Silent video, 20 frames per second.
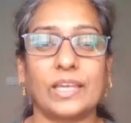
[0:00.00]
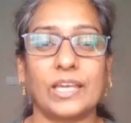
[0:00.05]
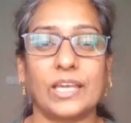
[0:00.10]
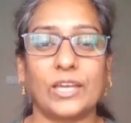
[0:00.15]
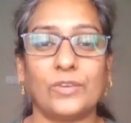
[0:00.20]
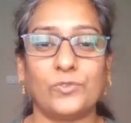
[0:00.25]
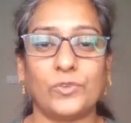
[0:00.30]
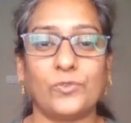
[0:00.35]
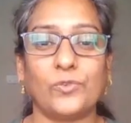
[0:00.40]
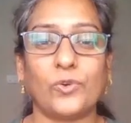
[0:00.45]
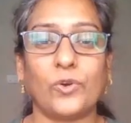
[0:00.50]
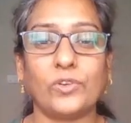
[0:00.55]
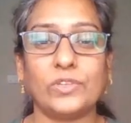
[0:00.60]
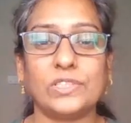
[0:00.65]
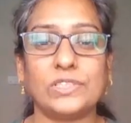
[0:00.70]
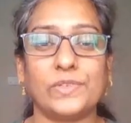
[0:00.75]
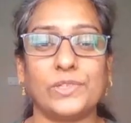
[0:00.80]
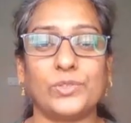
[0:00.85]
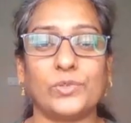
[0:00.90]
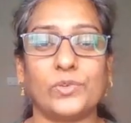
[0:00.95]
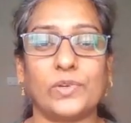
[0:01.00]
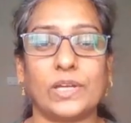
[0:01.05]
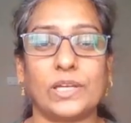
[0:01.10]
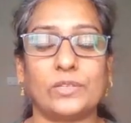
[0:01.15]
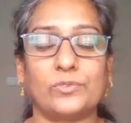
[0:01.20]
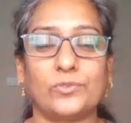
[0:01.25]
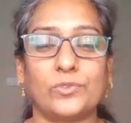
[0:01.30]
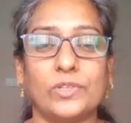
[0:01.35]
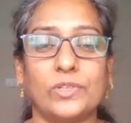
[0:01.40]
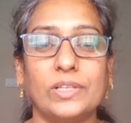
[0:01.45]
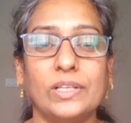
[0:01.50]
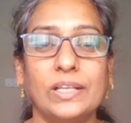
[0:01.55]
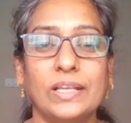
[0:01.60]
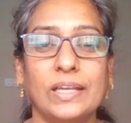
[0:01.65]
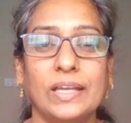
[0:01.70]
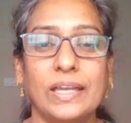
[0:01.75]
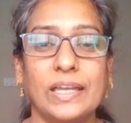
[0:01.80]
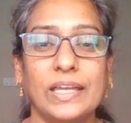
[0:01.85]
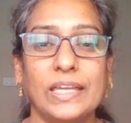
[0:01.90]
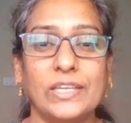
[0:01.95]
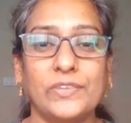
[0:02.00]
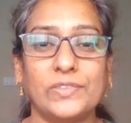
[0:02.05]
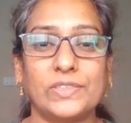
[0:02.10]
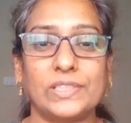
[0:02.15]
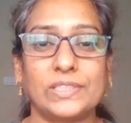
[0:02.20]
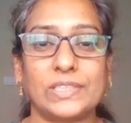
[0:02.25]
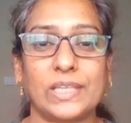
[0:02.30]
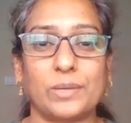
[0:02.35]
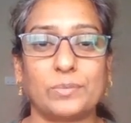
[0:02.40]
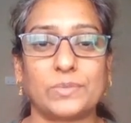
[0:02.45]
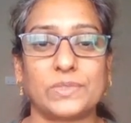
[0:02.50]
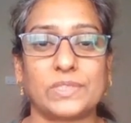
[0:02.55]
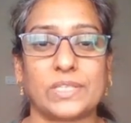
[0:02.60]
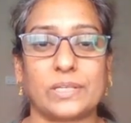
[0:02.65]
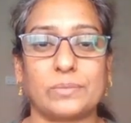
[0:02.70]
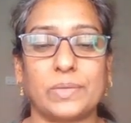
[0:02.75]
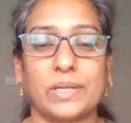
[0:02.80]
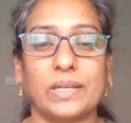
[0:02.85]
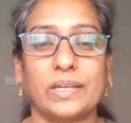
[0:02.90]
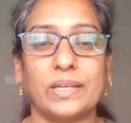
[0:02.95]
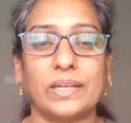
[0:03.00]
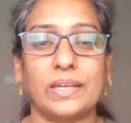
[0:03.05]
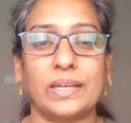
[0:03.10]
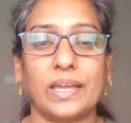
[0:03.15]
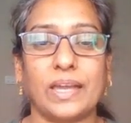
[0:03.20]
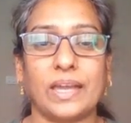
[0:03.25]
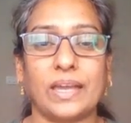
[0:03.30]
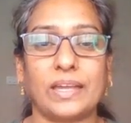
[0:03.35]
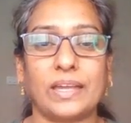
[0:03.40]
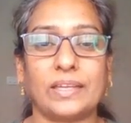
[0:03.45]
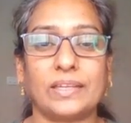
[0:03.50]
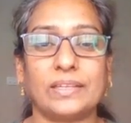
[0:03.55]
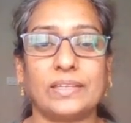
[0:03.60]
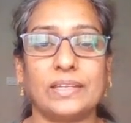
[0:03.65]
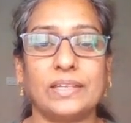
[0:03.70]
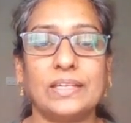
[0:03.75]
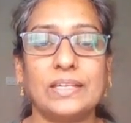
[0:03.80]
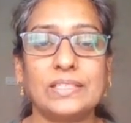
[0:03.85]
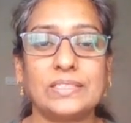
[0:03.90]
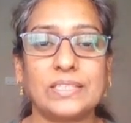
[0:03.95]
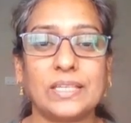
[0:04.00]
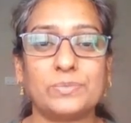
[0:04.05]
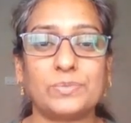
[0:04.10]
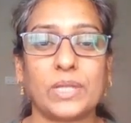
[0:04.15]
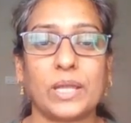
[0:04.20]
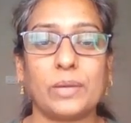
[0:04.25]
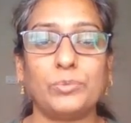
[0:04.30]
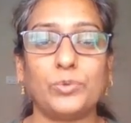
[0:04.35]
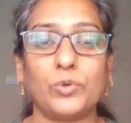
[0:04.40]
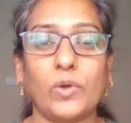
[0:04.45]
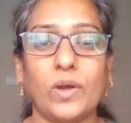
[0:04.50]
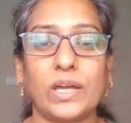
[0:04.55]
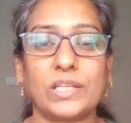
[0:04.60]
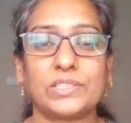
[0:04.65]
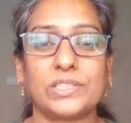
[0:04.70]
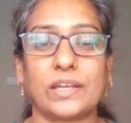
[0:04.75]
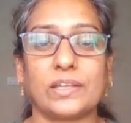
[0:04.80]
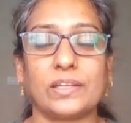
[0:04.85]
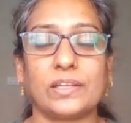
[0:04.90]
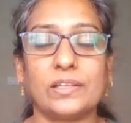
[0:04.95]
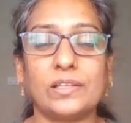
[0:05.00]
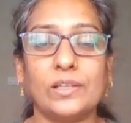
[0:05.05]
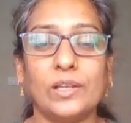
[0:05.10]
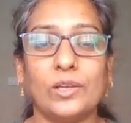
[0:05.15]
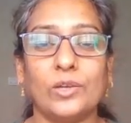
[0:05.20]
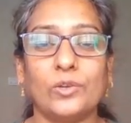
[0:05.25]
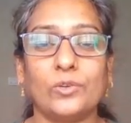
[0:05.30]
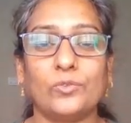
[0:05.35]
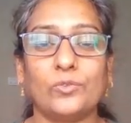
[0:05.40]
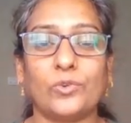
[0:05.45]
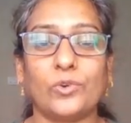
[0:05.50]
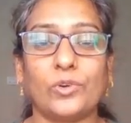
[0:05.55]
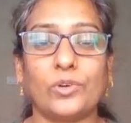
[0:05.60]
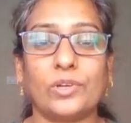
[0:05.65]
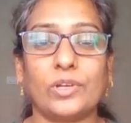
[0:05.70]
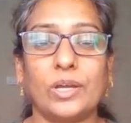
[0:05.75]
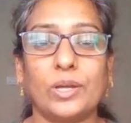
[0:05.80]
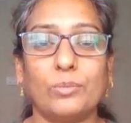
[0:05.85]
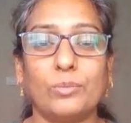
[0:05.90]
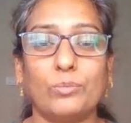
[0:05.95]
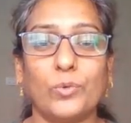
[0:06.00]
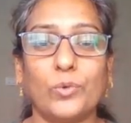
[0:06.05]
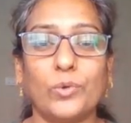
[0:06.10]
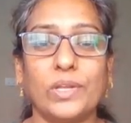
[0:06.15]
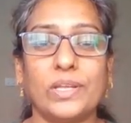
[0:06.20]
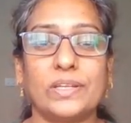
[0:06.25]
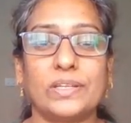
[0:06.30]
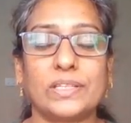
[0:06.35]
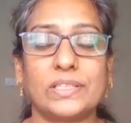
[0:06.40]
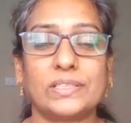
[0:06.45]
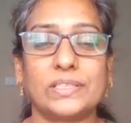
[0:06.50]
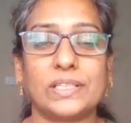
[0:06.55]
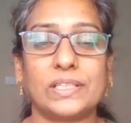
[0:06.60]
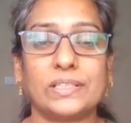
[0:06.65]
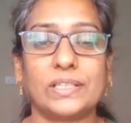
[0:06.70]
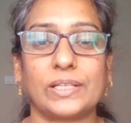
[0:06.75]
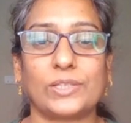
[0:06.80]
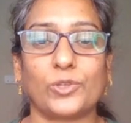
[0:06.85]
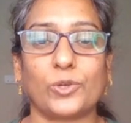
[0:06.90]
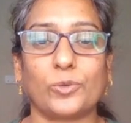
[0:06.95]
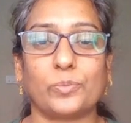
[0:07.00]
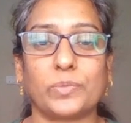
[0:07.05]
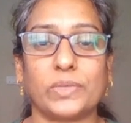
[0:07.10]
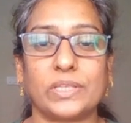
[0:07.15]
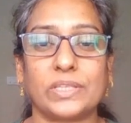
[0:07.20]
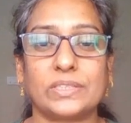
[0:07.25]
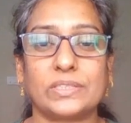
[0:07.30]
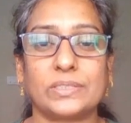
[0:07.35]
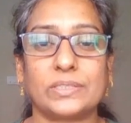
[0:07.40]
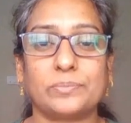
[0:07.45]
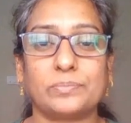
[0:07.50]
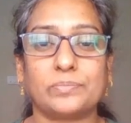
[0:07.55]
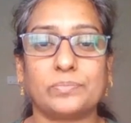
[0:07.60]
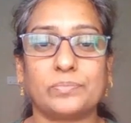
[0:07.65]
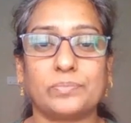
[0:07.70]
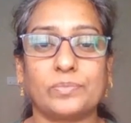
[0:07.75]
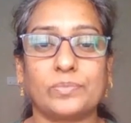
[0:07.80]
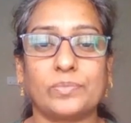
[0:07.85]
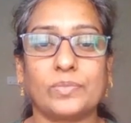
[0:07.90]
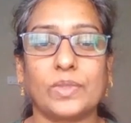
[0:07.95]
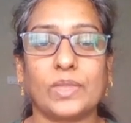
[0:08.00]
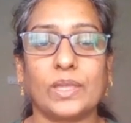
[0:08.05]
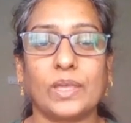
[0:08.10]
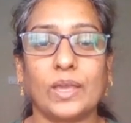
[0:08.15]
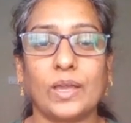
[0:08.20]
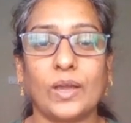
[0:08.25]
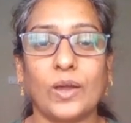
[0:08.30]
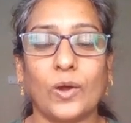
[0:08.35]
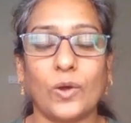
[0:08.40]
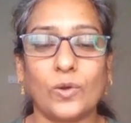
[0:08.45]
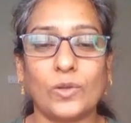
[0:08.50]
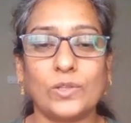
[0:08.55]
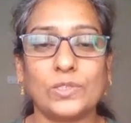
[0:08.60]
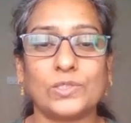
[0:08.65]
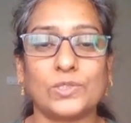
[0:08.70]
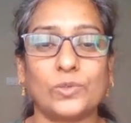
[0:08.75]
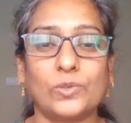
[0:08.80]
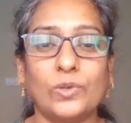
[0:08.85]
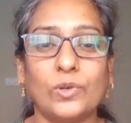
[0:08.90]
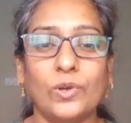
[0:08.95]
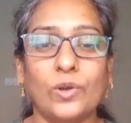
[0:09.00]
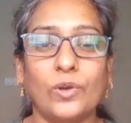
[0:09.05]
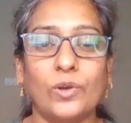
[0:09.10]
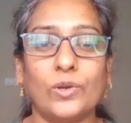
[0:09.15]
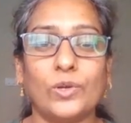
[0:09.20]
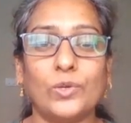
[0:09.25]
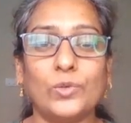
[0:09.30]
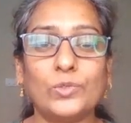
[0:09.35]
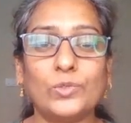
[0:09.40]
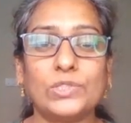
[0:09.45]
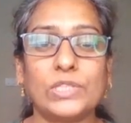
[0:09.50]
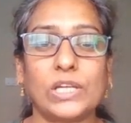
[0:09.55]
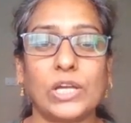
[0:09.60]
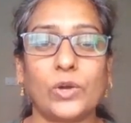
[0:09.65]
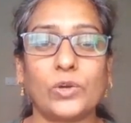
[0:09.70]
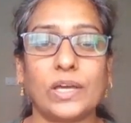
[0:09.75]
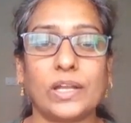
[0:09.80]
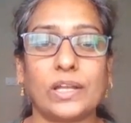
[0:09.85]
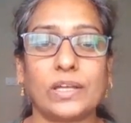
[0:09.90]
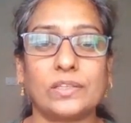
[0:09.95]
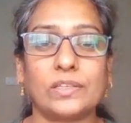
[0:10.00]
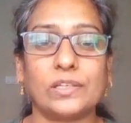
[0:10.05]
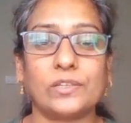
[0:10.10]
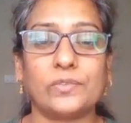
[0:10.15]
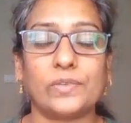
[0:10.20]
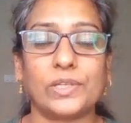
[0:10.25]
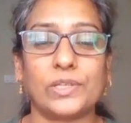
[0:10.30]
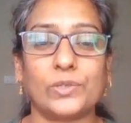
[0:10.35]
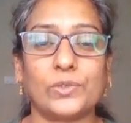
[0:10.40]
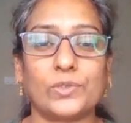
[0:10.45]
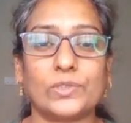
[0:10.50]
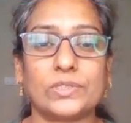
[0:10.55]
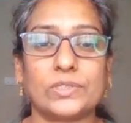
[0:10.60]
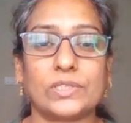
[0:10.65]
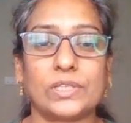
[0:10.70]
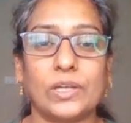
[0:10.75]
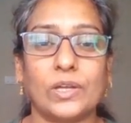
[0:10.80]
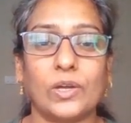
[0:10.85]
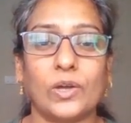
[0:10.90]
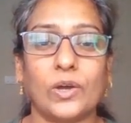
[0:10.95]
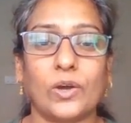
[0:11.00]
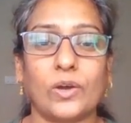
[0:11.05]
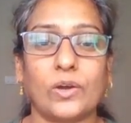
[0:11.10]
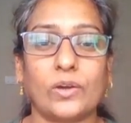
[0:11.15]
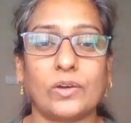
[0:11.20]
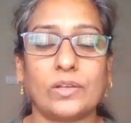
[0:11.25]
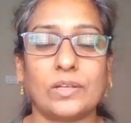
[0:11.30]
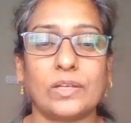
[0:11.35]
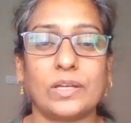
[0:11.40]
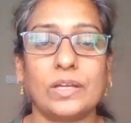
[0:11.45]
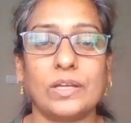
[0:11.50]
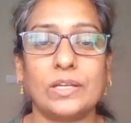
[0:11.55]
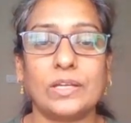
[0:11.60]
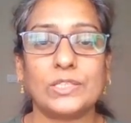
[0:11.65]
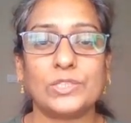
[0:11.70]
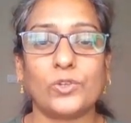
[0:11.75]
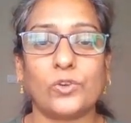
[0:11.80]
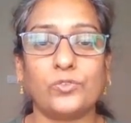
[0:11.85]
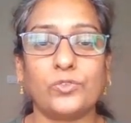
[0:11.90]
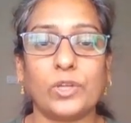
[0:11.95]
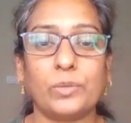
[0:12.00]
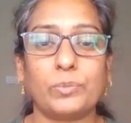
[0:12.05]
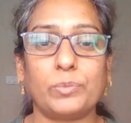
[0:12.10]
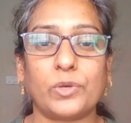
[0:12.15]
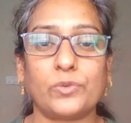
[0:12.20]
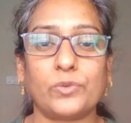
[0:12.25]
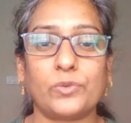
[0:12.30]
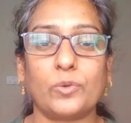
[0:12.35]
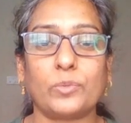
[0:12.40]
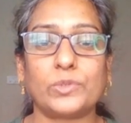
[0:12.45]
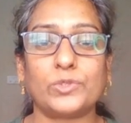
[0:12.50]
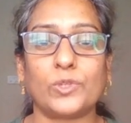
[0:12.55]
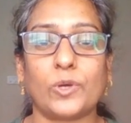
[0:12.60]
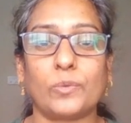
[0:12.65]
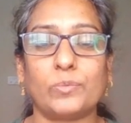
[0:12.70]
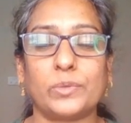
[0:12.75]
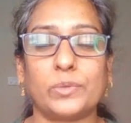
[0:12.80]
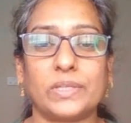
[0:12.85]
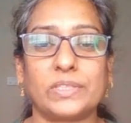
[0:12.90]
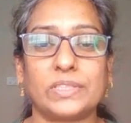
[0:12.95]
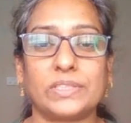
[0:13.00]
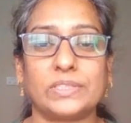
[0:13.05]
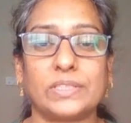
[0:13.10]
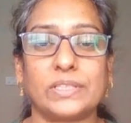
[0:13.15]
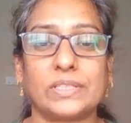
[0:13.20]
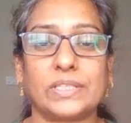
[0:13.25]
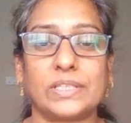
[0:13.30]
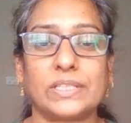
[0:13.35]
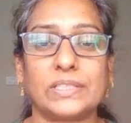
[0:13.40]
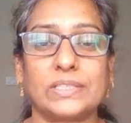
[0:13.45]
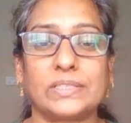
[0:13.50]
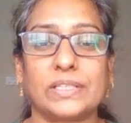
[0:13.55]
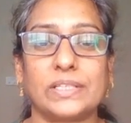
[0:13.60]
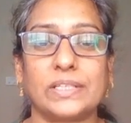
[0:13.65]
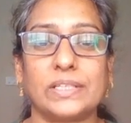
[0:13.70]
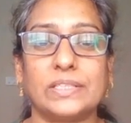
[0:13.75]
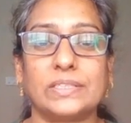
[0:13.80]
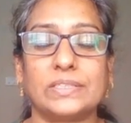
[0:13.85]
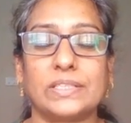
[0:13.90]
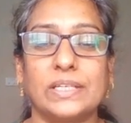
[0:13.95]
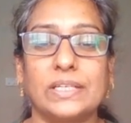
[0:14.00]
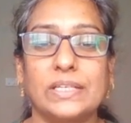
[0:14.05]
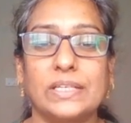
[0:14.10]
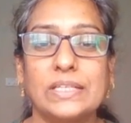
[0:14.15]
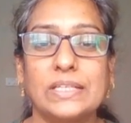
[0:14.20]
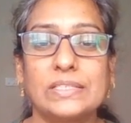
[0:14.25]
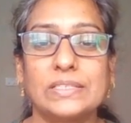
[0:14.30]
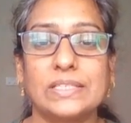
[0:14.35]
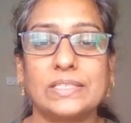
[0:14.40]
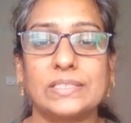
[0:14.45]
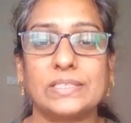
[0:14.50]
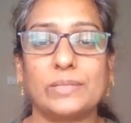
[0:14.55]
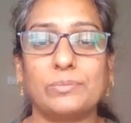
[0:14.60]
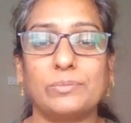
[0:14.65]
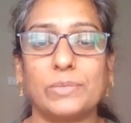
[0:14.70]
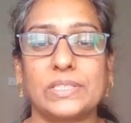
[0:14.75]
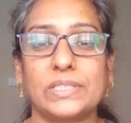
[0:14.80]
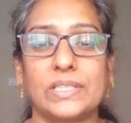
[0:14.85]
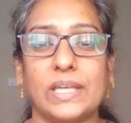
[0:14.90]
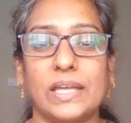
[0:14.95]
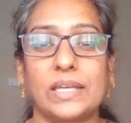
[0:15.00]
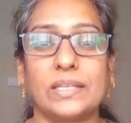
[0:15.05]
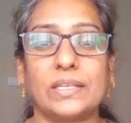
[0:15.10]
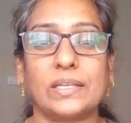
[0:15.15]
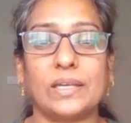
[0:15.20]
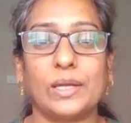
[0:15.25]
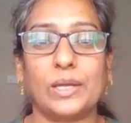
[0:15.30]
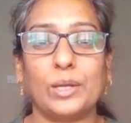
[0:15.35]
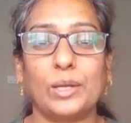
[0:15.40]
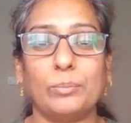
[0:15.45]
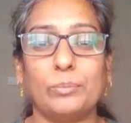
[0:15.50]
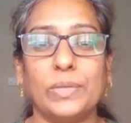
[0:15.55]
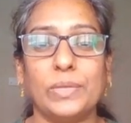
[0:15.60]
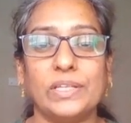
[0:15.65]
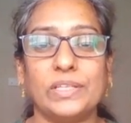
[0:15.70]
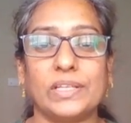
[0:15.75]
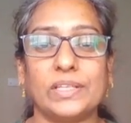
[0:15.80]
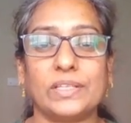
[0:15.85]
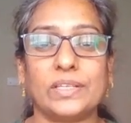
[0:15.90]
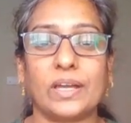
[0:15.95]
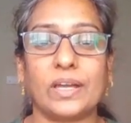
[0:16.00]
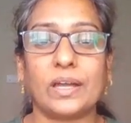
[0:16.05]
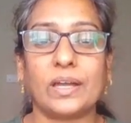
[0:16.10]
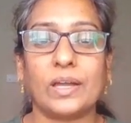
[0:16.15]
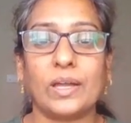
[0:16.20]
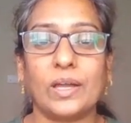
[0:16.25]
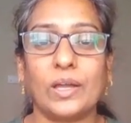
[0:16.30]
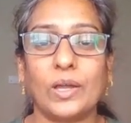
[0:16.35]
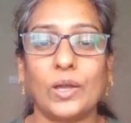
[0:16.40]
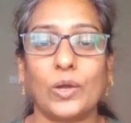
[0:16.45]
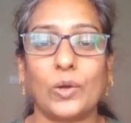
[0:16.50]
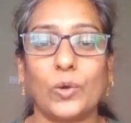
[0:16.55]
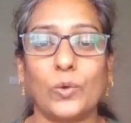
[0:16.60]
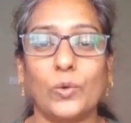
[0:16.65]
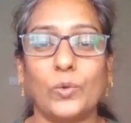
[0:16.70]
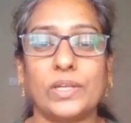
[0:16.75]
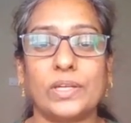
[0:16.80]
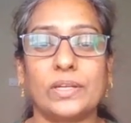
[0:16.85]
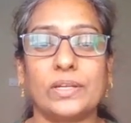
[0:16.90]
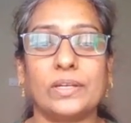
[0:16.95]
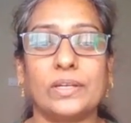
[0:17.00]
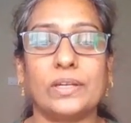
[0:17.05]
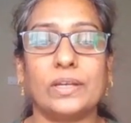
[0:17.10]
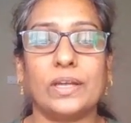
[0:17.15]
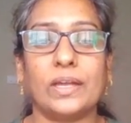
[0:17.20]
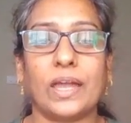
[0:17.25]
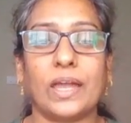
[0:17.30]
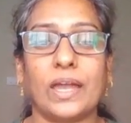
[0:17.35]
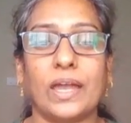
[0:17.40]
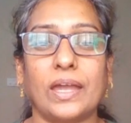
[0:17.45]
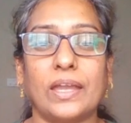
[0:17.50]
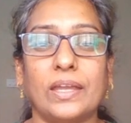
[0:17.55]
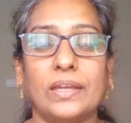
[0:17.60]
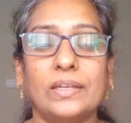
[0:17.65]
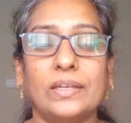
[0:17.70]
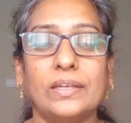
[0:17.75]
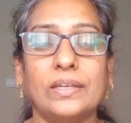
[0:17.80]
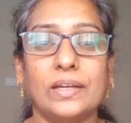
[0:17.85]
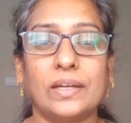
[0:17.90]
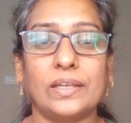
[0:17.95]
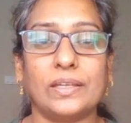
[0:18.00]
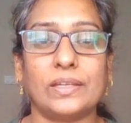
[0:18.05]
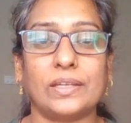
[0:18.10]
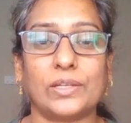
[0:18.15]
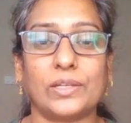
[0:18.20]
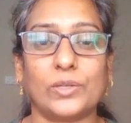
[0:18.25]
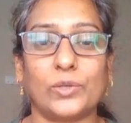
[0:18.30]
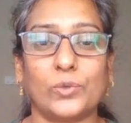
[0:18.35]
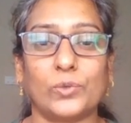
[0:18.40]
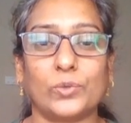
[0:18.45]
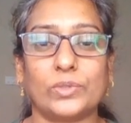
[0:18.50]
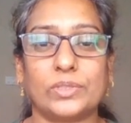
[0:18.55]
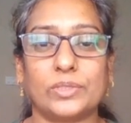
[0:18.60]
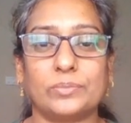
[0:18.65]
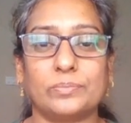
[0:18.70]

If you found this video helpful, give us a thumbs up and subscribe to our channel for more interesting tech topics. Also, do check out our other videos on software performance optimization case studies, system design, big data, coding, and career growth.